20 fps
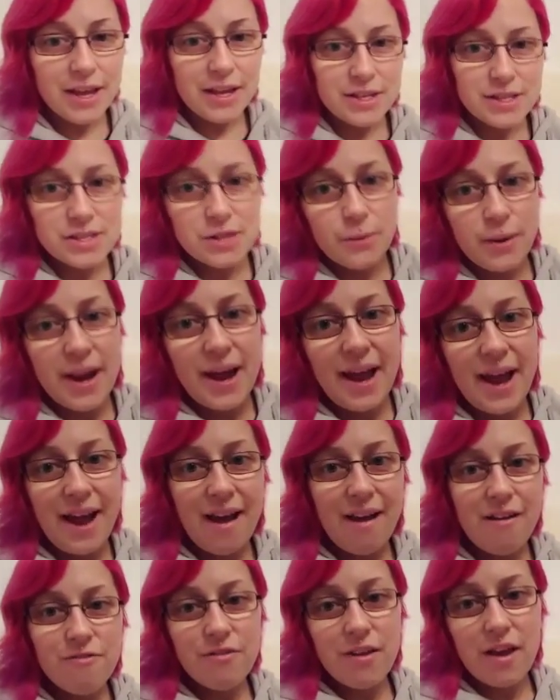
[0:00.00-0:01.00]
So I
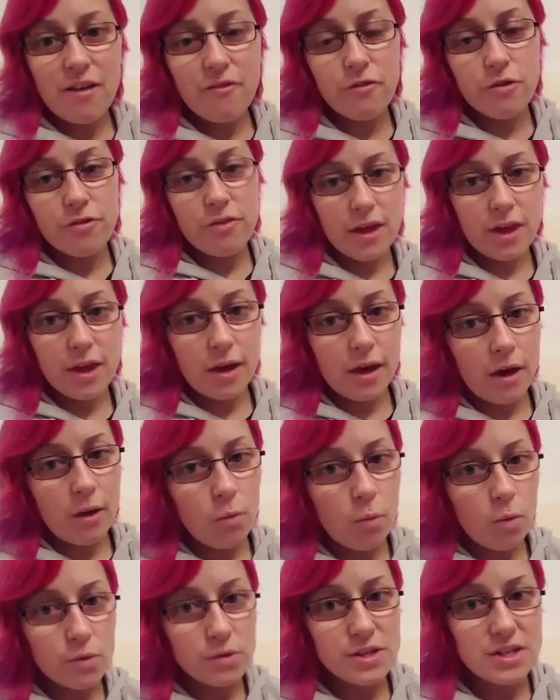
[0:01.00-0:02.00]
have everything I
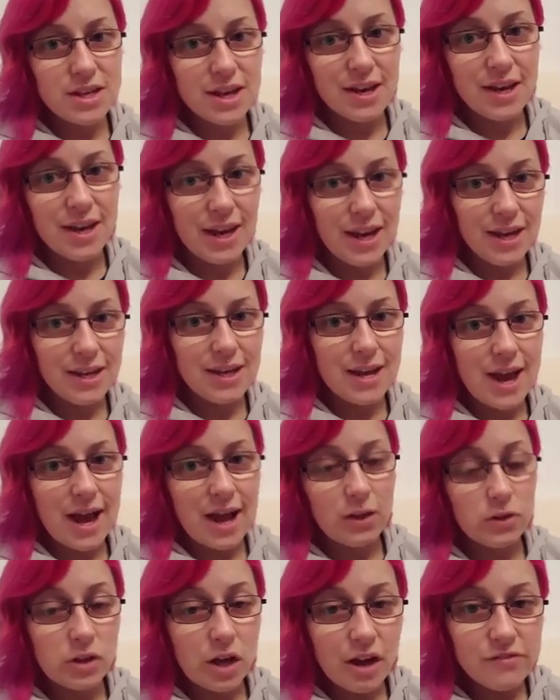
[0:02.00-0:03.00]
want and need
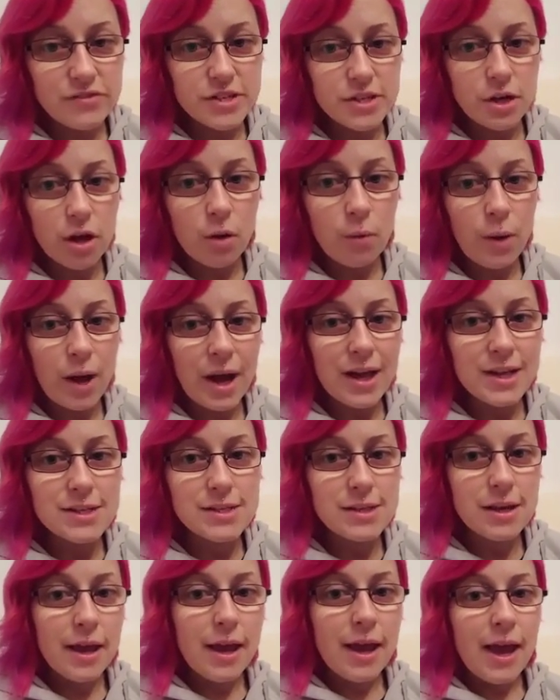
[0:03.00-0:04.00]
now,
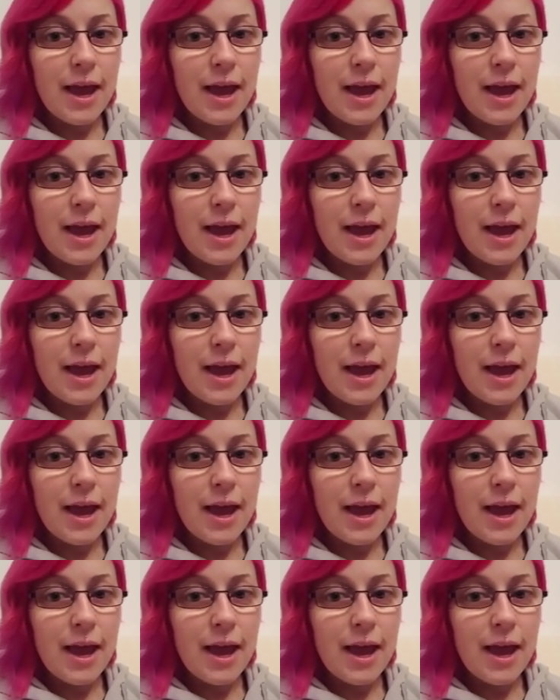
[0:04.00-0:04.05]
lifestyle-wise.